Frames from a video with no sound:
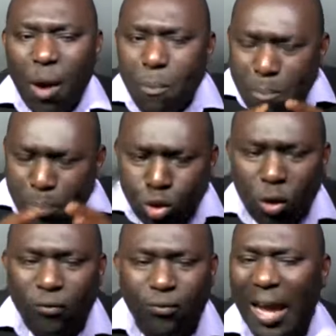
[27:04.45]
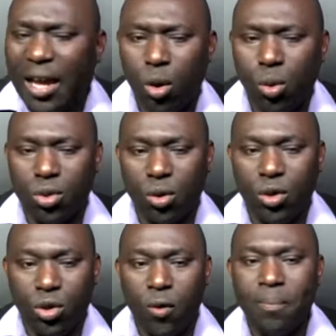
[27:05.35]
I put on fine clothes on
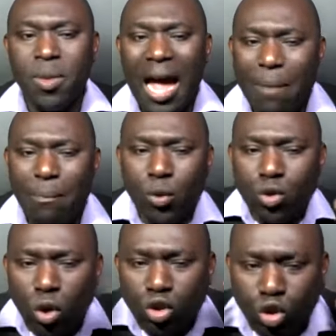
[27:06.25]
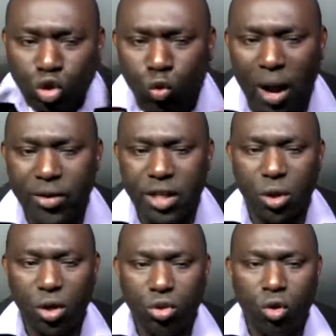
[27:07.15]
you. I put on jewelries
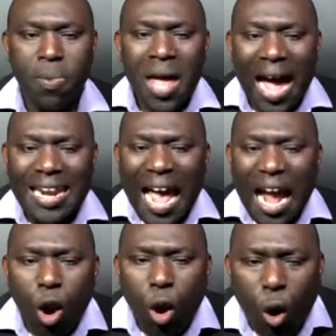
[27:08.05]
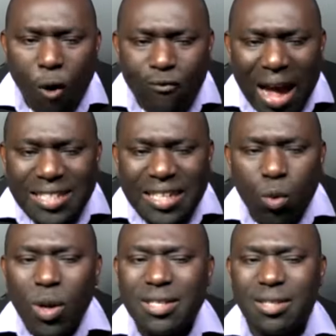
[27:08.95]
on you, and I covered thee
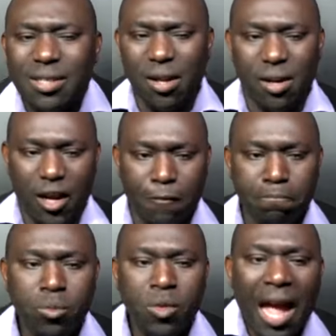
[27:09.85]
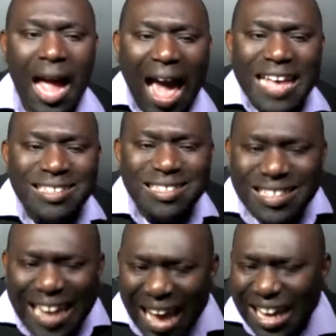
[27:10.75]
with silk. I
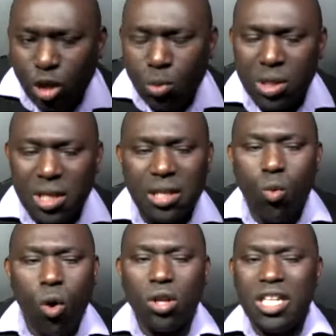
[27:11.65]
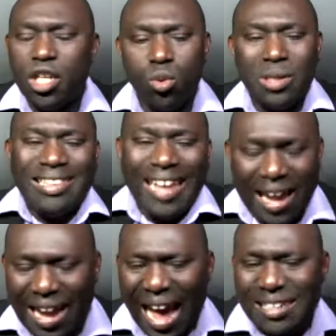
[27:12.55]
deck you. See the word you
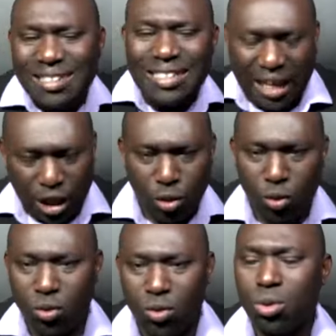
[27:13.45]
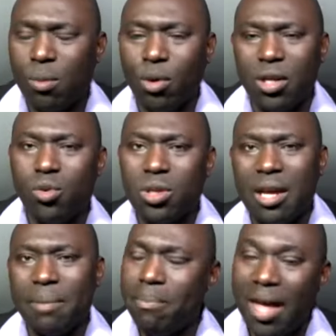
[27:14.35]
deck. I deck you. You know somebody who
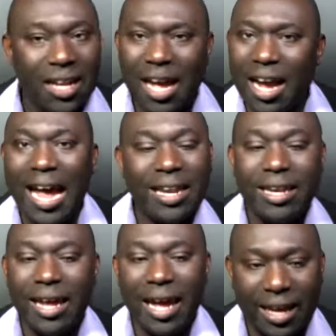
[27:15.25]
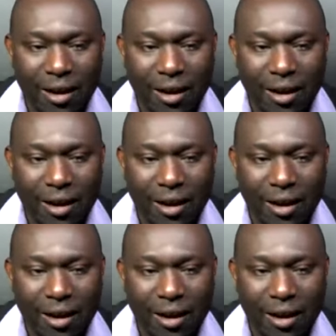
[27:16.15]
say, man, that guy deck.